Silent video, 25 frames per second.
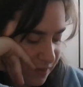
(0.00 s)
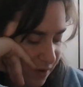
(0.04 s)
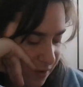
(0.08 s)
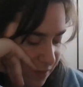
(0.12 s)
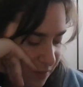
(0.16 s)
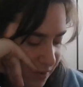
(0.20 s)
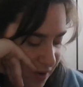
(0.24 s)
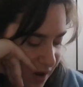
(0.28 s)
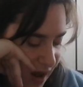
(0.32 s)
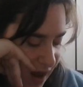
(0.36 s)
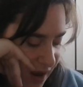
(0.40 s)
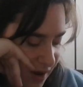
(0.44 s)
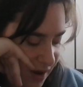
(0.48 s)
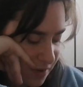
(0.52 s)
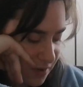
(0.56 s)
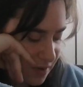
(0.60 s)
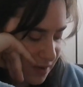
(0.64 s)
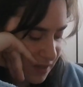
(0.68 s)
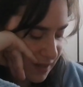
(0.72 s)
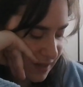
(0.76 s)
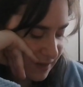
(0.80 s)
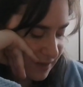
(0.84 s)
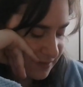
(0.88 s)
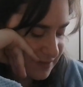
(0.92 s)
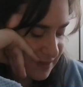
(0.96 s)
there were
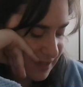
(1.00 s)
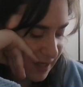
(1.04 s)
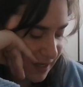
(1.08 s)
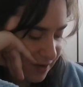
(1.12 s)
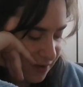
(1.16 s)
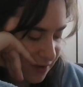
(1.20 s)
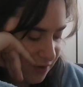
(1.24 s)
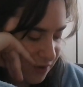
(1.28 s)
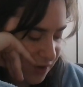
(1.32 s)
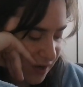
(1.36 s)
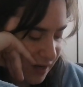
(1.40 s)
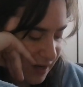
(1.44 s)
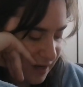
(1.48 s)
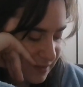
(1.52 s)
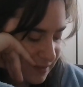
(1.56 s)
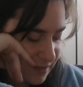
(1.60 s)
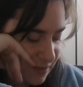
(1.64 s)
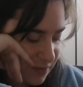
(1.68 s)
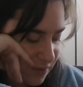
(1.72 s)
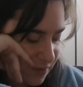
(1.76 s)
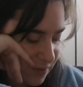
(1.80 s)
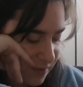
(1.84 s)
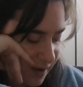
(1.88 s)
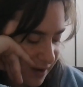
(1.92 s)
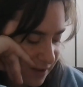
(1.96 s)
hieroglyphs ingrained
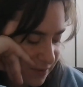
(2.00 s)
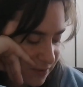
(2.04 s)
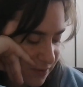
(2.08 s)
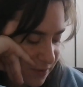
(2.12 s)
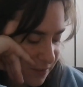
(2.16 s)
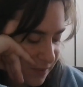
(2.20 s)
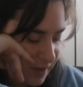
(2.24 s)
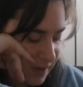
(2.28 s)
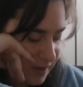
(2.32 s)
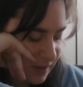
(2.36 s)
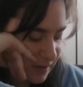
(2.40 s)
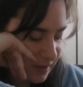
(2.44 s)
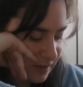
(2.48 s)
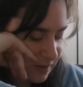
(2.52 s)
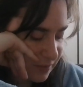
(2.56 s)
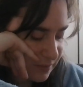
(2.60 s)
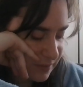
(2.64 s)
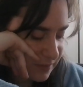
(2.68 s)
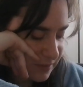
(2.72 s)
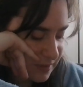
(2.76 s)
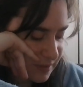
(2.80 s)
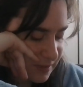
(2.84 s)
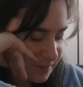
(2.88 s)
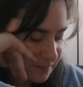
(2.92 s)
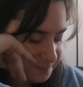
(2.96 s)
around the
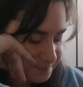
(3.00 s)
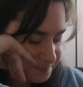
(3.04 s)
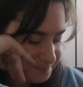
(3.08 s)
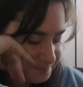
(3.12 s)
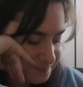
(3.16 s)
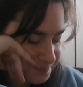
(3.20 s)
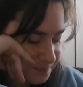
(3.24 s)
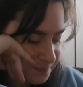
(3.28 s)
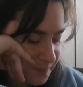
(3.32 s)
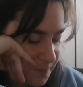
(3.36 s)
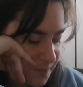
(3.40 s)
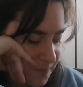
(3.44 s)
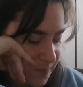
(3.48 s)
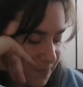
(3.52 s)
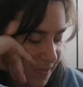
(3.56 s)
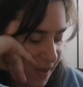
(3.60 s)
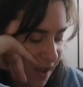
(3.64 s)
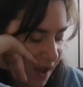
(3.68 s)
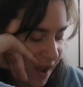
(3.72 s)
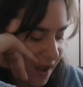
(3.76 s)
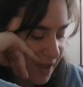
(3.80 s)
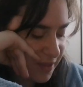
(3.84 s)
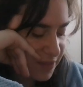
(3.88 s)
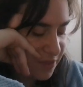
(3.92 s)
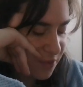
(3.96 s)
windows,
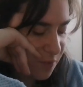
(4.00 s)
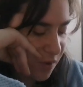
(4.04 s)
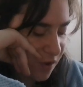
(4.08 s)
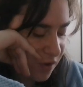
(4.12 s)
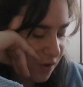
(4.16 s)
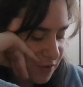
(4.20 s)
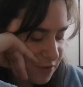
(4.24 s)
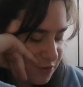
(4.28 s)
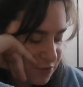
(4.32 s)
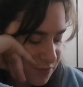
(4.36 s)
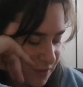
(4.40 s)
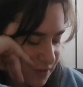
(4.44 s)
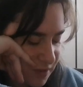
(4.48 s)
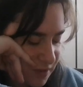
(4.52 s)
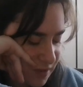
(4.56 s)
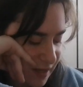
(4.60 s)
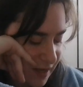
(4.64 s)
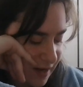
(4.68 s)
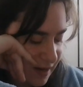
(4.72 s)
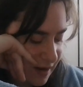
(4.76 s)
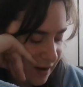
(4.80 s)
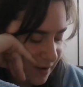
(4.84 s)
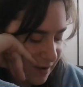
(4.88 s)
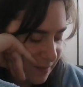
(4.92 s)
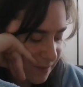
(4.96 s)
and the walls were
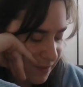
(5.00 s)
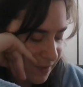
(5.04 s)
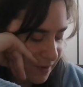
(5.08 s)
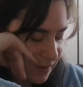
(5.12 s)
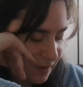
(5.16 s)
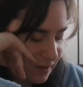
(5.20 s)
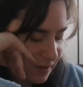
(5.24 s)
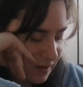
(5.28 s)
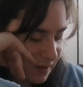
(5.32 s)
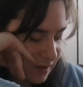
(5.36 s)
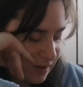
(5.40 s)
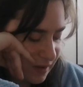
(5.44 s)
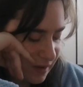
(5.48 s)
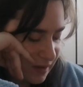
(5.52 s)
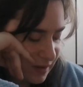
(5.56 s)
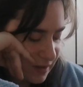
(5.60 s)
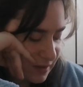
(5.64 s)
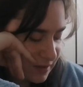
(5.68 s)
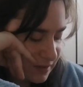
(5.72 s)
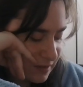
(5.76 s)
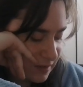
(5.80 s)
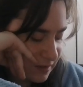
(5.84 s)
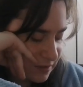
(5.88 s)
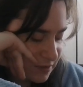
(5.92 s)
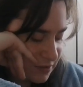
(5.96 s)
lit up
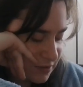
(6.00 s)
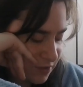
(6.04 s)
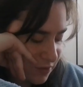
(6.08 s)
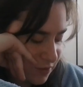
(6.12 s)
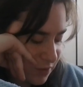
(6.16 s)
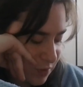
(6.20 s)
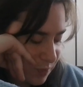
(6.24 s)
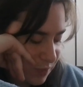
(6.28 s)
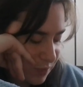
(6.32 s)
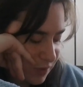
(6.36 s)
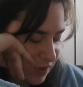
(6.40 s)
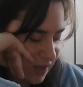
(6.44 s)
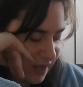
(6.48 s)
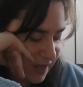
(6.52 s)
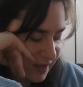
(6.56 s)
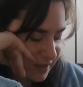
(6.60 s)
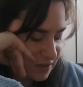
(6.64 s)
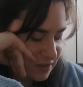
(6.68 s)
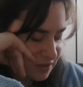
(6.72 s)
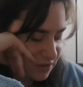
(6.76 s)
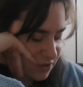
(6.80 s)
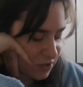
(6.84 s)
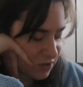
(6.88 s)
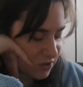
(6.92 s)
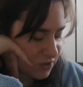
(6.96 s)
so the
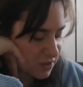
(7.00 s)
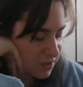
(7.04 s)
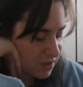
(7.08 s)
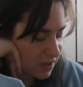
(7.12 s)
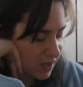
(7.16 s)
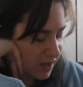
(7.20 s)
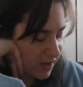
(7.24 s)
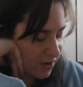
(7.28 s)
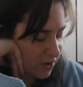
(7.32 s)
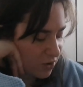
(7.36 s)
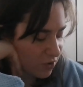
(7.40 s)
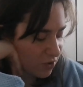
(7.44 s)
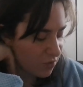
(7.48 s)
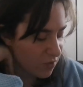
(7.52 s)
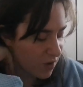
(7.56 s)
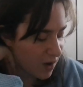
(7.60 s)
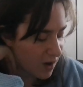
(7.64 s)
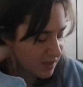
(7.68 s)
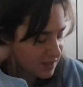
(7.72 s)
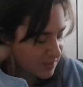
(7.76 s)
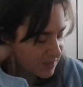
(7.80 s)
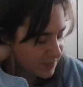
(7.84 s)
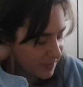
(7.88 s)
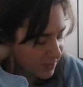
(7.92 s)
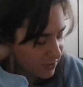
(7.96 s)
place looked like a
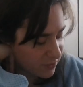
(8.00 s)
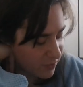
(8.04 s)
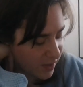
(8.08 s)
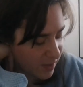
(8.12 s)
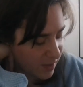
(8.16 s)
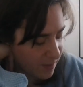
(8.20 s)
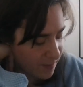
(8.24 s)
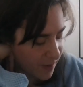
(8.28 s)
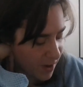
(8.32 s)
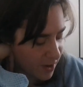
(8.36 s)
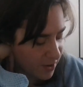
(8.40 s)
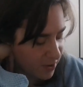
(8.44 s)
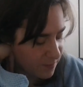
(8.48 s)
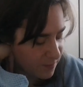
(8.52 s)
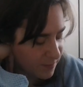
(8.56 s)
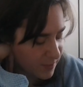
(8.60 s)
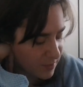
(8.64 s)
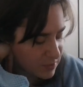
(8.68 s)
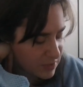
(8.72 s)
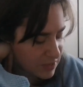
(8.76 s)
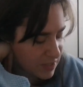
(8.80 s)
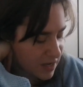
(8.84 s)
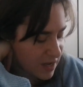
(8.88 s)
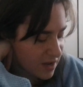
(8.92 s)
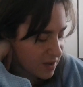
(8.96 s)
cross between a modern
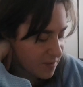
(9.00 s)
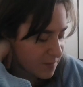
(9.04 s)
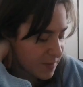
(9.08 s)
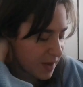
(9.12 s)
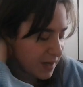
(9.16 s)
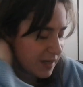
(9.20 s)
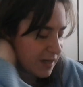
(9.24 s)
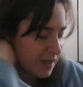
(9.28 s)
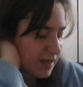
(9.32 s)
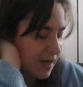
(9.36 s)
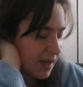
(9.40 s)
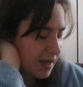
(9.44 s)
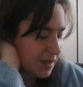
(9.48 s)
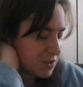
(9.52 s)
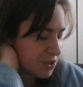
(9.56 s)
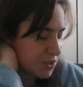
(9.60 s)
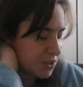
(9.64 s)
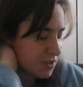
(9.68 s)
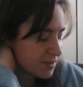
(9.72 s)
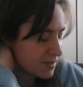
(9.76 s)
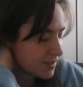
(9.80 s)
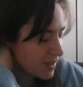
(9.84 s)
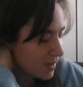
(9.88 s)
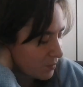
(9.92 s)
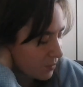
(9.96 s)
museum and an
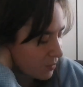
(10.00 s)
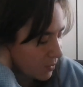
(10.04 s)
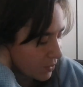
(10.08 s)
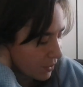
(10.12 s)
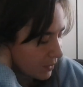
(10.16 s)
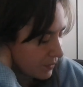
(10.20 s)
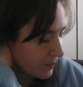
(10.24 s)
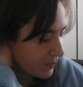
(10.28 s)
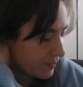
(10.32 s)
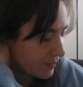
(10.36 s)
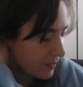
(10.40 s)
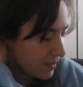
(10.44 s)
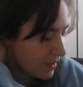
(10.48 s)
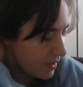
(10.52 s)
ancient temple.